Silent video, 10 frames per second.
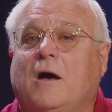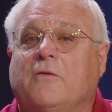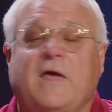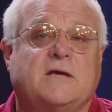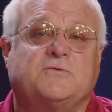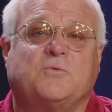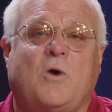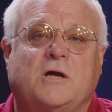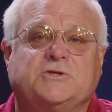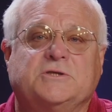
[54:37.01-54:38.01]
Thanks for
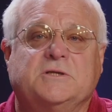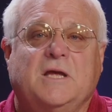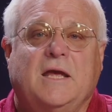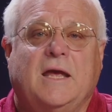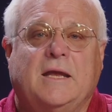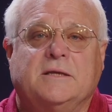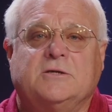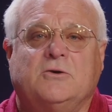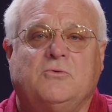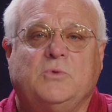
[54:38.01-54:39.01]
watching, and
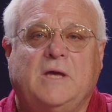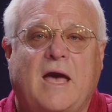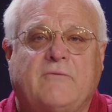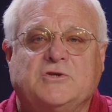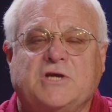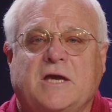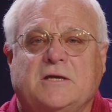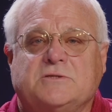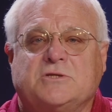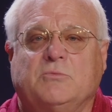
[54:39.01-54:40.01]
until we have a
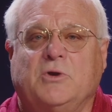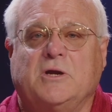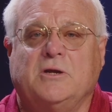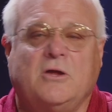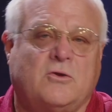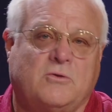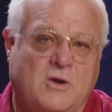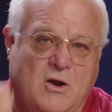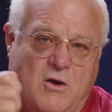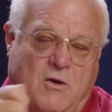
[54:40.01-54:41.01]
chance to bring another
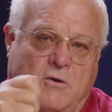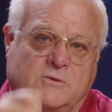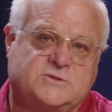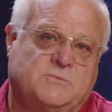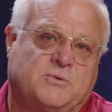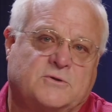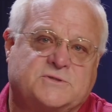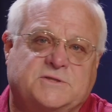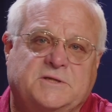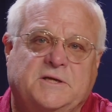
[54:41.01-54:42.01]
awesome
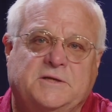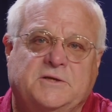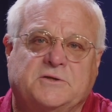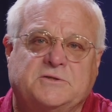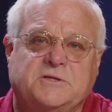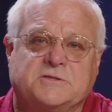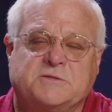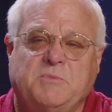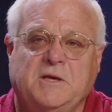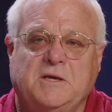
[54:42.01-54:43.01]
person in to
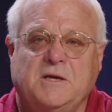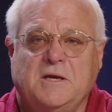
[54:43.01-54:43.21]
speak